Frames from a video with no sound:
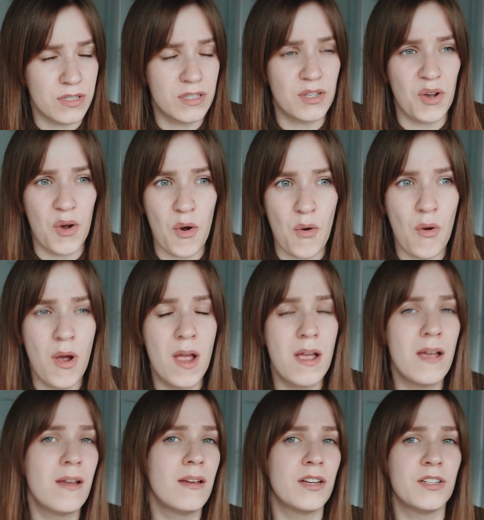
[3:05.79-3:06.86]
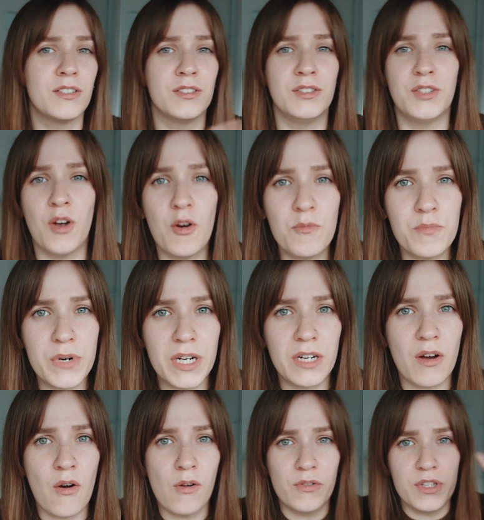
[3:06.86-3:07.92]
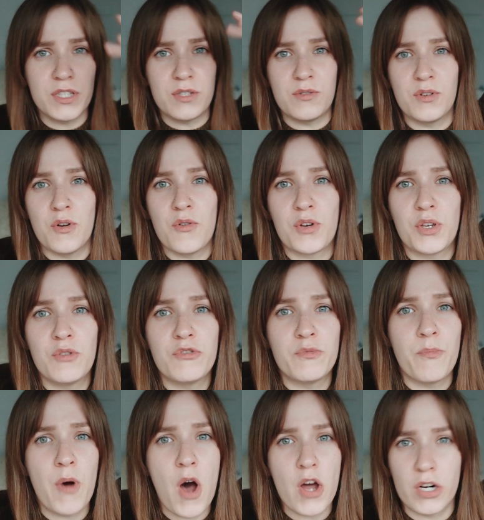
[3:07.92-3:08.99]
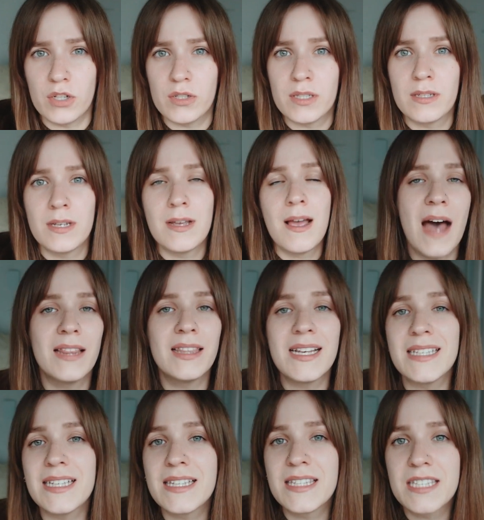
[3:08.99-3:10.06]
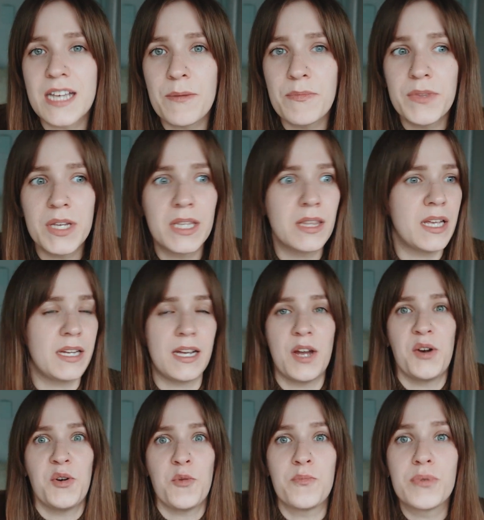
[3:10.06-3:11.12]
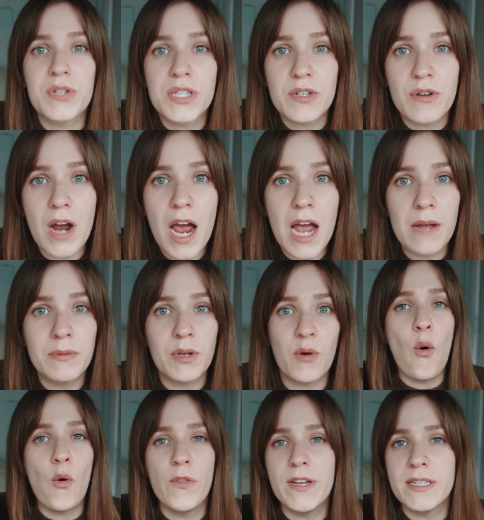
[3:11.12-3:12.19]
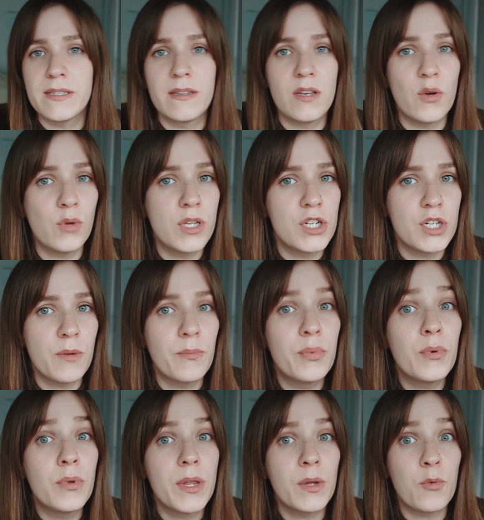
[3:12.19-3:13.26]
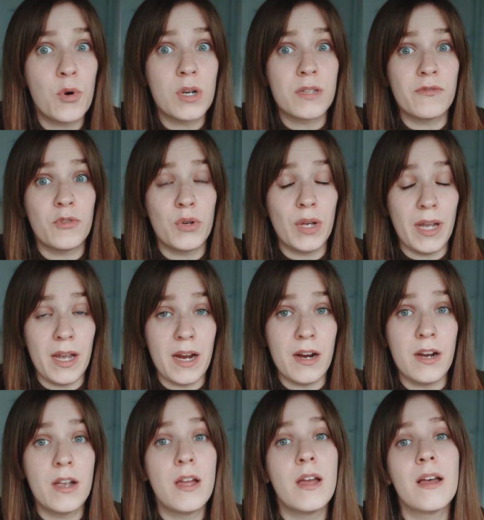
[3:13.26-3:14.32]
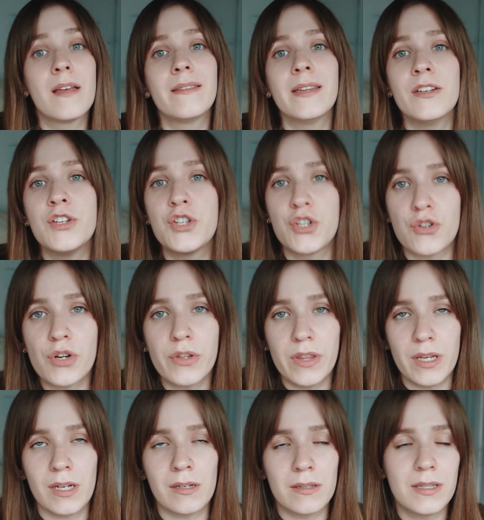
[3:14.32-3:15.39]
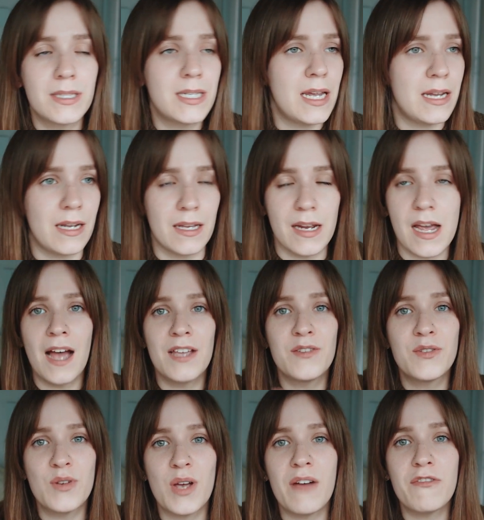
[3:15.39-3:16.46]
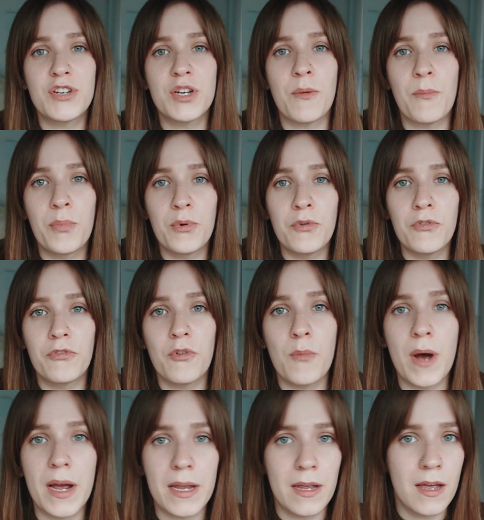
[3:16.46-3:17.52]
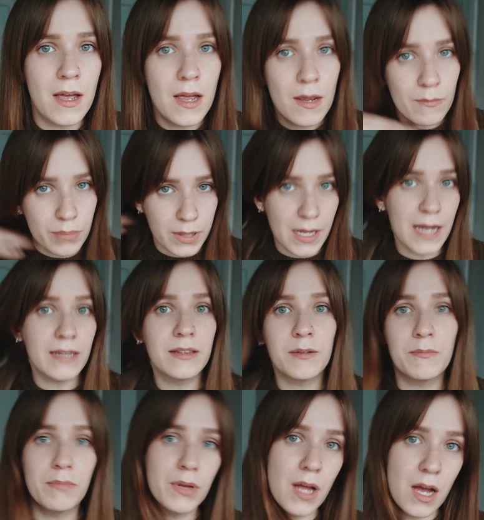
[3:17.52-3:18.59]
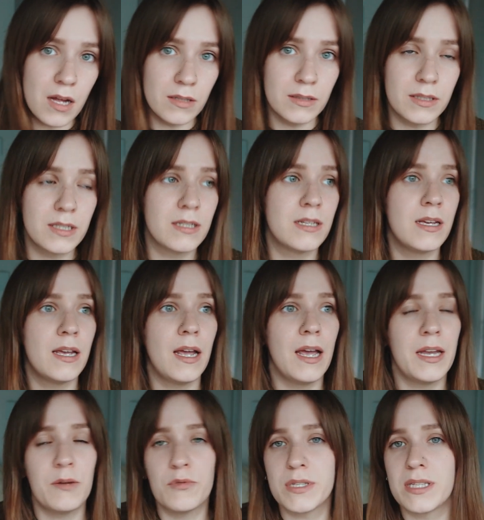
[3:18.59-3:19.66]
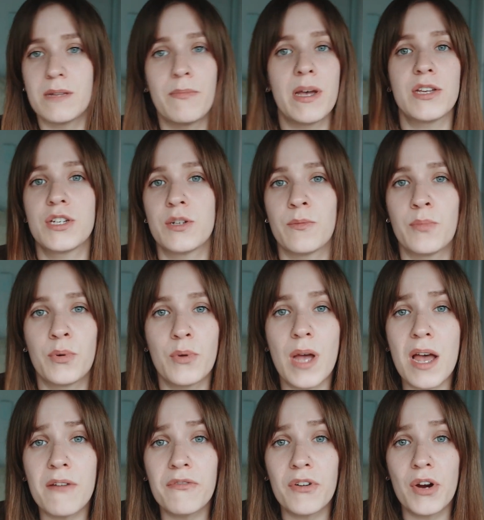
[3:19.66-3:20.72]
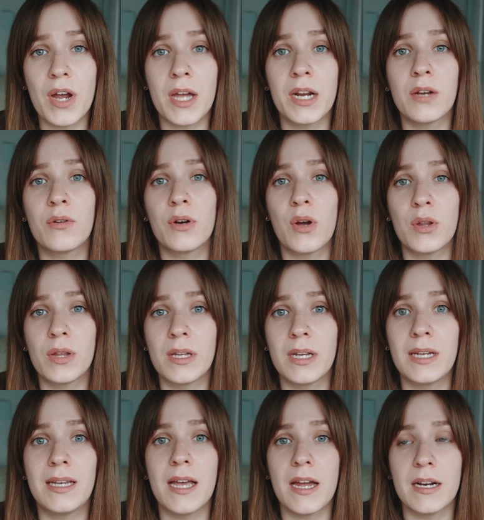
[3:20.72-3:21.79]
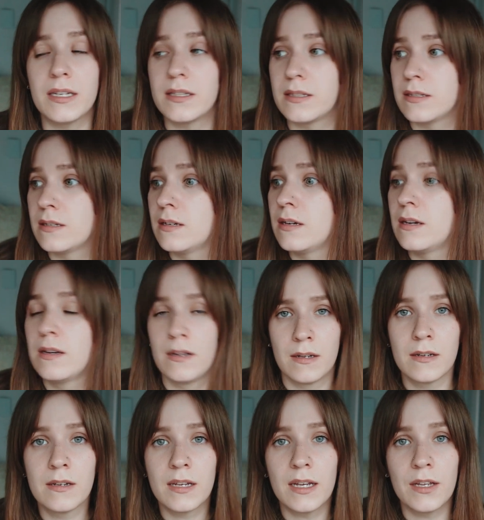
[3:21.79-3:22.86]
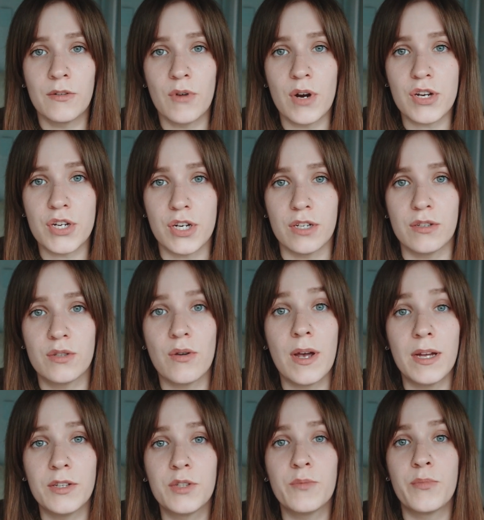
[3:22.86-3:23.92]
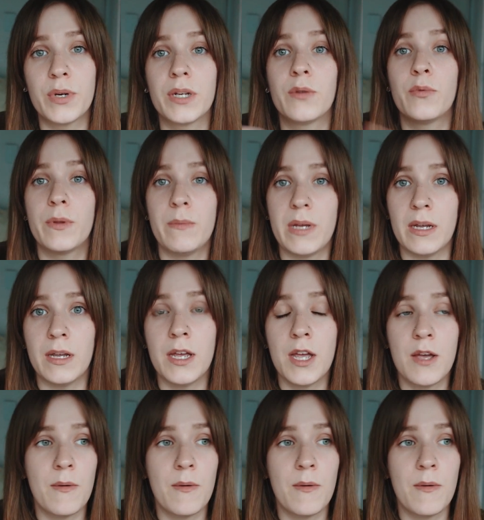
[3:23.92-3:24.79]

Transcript: So don't bring all this, you know, huge bottles, unless it's something like, I don't know, prescribed, or that's the only shampoo that works for your hair, then sure thing, take it. I used to have a shampoo for my platinum blonde, and it was the best shampoo ever, and I could only get it in Russia, so I had to bring it with me.